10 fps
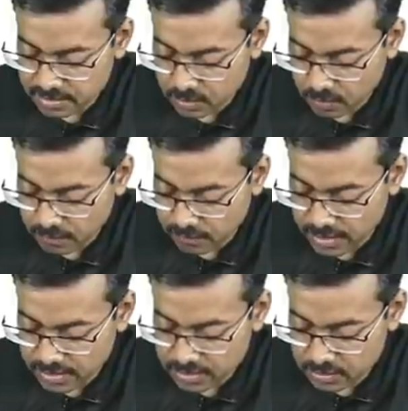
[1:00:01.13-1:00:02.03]
which is
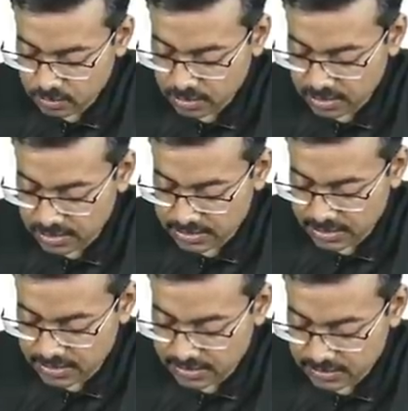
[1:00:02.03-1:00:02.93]
one is to
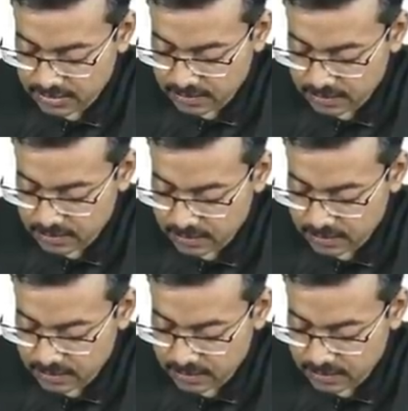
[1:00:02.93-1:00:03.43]
thirty-six.